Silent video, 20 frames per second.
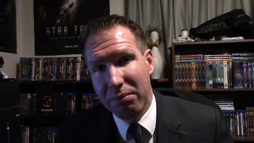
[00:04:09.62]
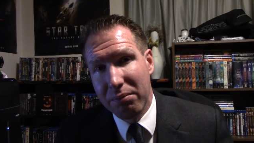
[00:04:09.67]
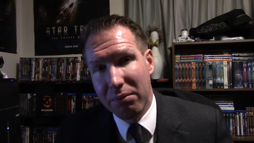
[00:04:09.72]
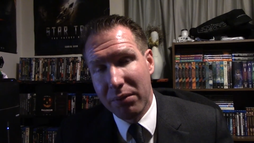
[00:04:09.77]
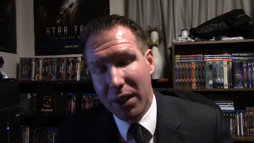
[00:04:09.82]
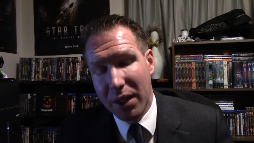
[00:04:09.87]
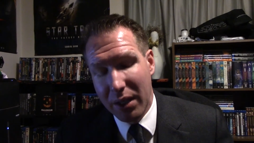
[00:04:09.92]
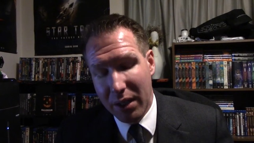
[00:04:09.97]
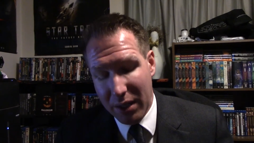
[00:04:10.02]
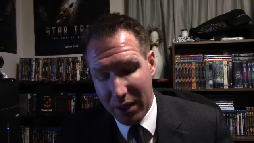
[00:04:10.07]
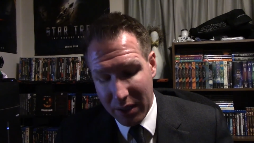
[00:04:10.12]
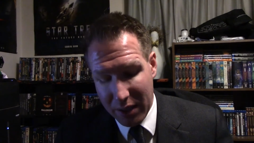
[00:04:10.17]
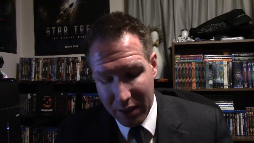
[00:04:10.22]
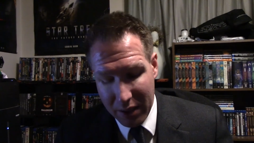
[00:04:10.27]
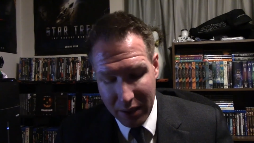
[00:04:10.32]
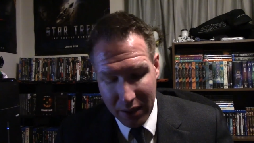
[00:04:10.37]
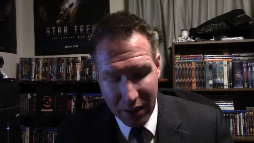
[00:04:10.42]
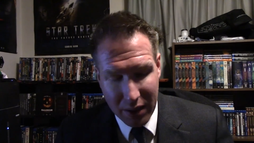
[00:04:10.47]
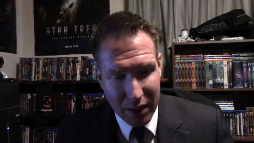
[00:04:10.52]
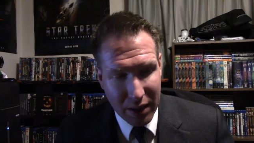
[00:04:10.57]

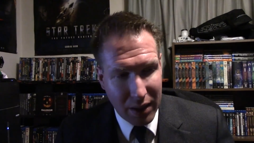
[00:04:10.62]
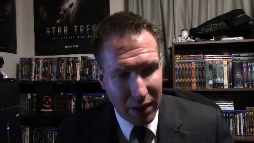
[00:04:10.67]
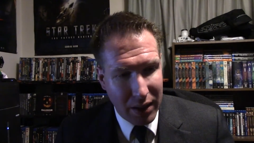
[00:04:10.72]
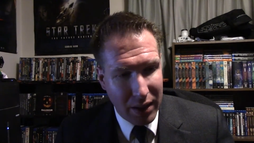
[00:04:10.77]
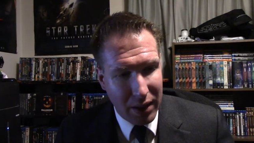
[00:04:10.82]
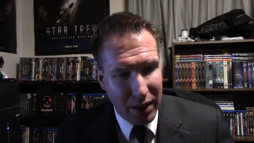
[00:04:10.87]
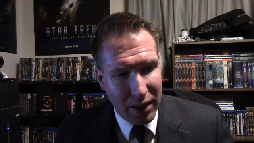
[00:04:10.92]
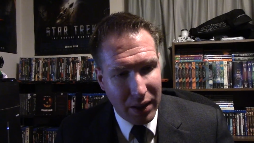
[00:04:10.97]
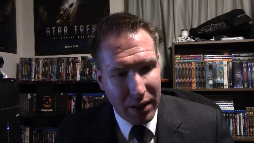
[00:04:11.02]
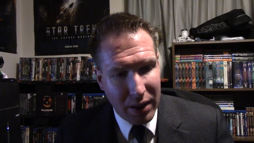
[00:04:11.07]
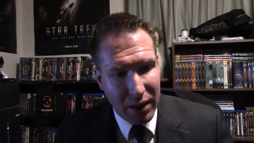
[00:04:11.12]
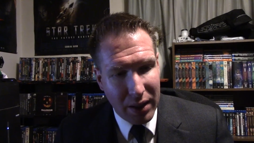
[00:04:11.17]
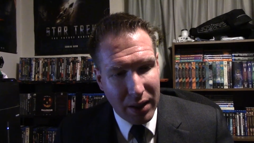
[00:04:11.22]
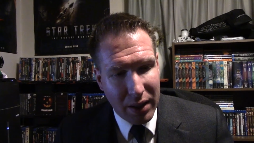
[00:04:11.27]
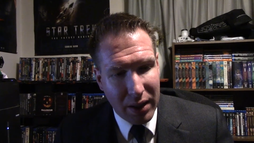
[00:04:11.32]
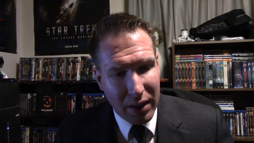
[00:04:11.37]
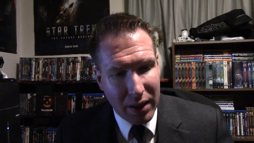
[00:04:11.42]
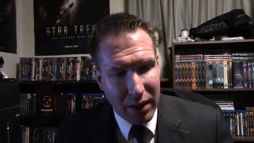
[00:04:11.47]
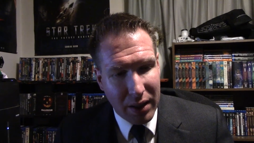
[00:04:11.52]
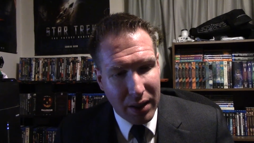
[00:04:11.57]

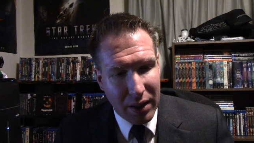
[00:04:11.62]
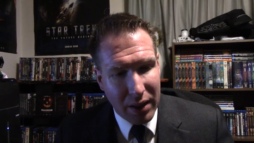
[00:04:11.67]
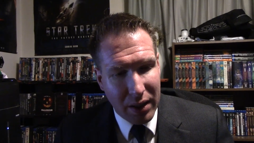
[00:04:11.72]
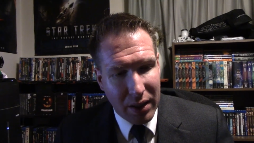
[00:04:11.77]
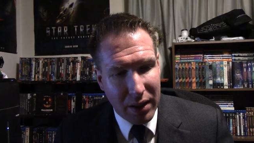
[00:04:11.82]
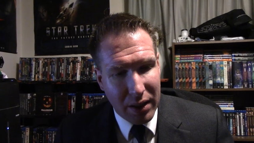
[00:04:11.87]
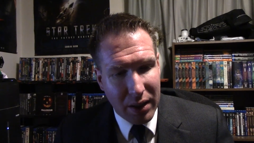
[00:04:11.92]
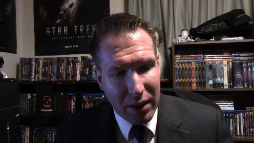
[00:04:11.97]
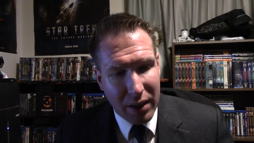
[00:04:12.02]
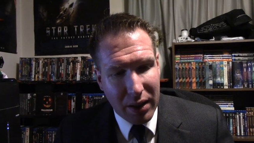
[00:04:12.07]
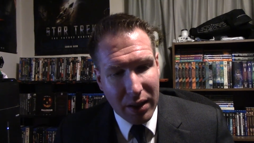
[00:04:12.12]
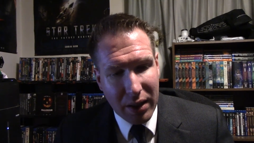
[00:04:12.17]
Nothing is said.